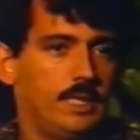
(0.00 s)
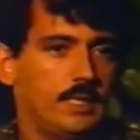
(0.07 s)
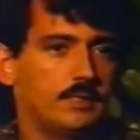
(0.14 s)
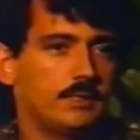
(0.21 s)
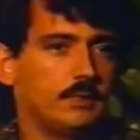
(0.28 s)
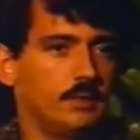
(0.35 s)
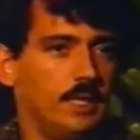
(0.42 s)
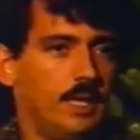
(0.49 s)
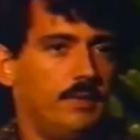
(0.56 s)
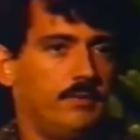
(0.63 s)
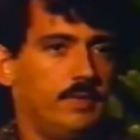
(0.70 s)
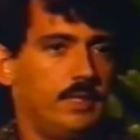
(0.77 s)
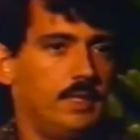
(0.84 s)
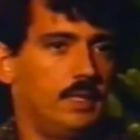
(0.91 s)
I still
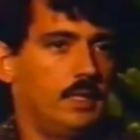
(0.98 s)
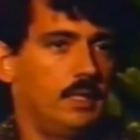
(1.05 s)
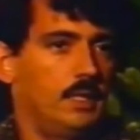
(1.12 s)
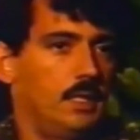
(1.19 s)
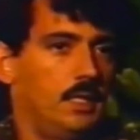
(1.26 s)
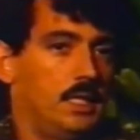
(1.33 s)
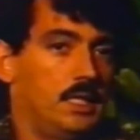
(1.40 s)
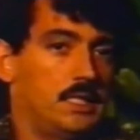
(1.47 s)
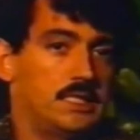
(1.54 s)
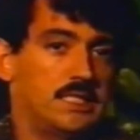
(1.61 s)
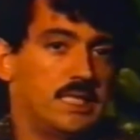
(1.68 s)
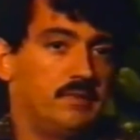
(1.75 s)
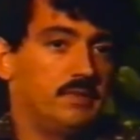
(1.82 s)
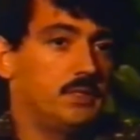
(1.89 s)
have
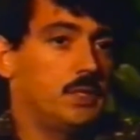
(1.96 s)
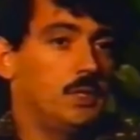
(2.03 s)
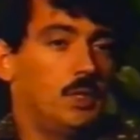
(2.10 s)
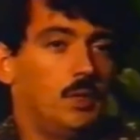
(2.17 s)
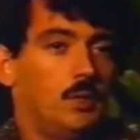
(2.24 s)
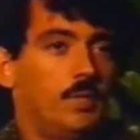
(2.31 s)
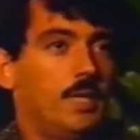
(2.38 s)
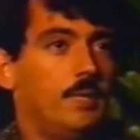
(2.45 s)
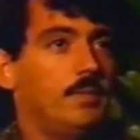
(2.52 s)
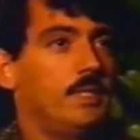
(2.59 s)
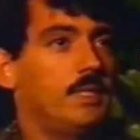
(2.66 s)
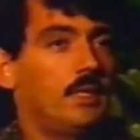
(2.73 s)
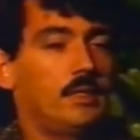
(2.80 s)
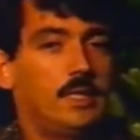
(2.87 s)
7 to go.
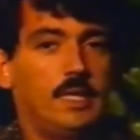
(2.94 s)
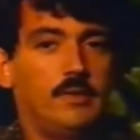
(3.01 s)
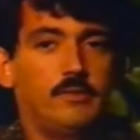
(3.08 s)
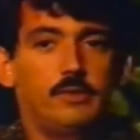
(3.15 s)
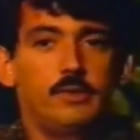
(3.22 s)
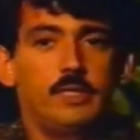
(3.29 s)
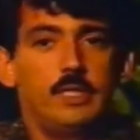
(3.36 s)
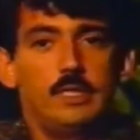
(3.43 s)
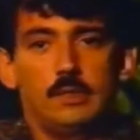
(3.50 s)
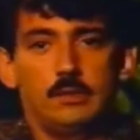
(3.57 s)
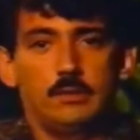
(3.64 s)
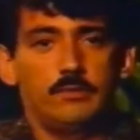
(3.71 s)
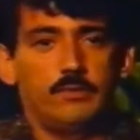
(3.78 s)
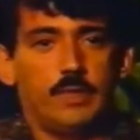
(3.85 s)
Maybe I'll
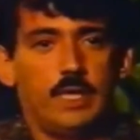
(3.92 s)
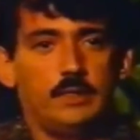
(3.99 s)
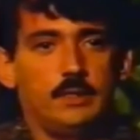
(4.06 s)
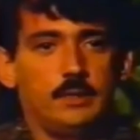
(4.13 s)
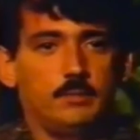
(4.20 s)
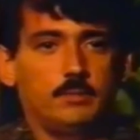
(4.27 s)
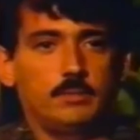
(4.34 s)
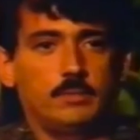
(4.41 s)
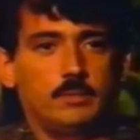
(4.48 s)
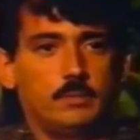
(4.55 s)
never find them.